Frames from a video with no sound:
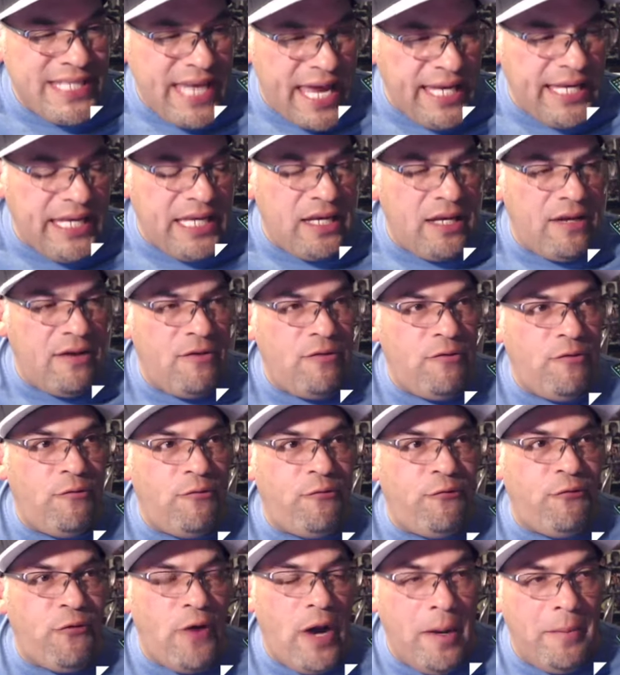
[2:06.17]
from
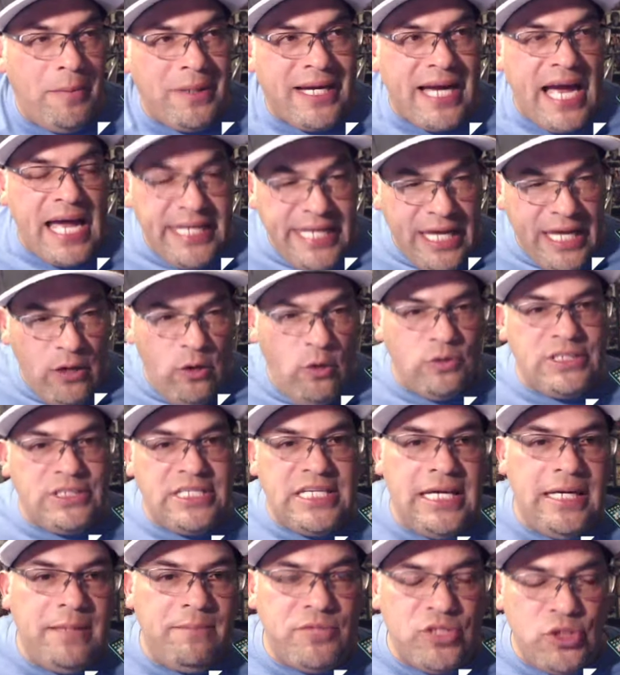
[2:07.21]
Canelo team to
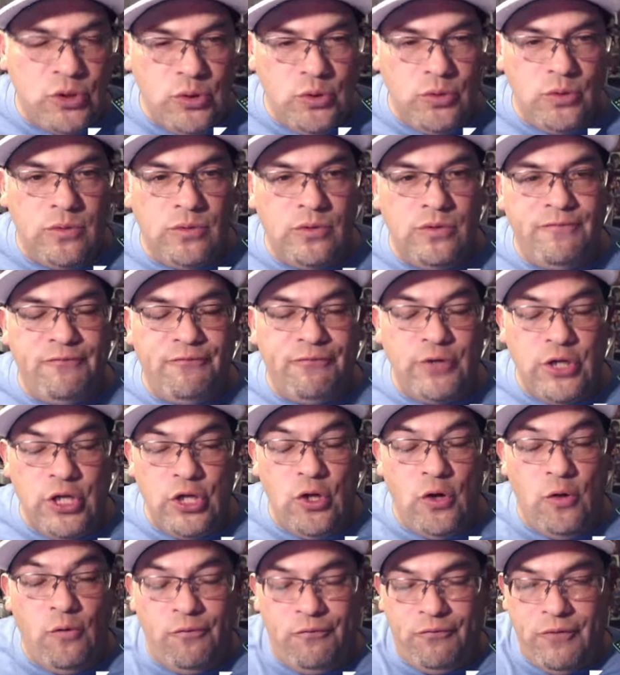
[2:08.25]
you know from
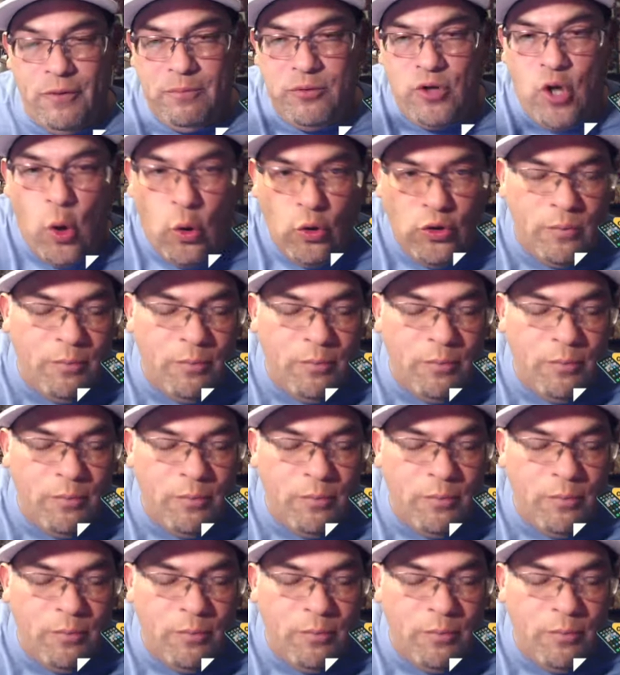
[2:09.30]
Golden Boy